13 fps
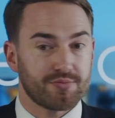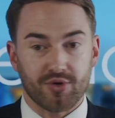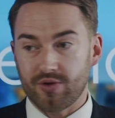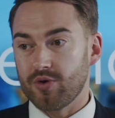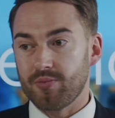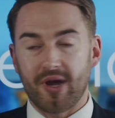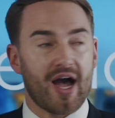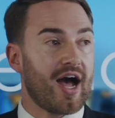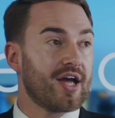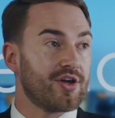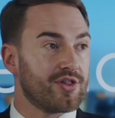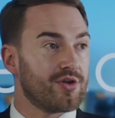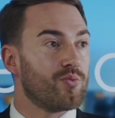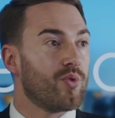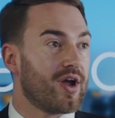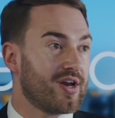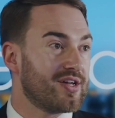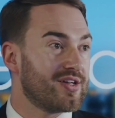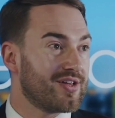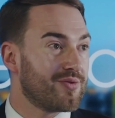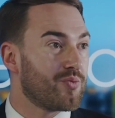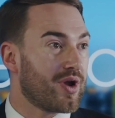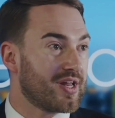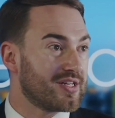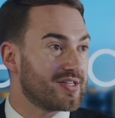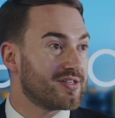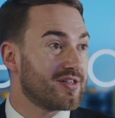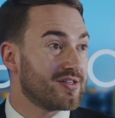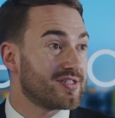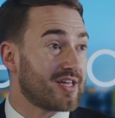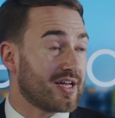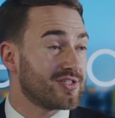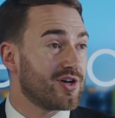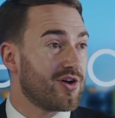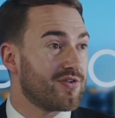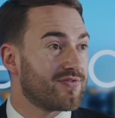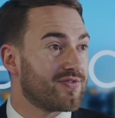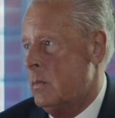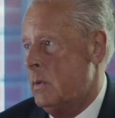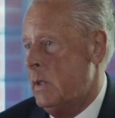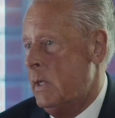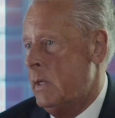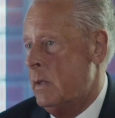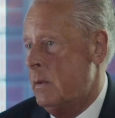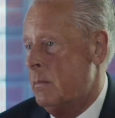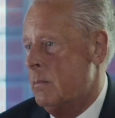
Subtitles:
but it will be higher than when it set off. Yeah.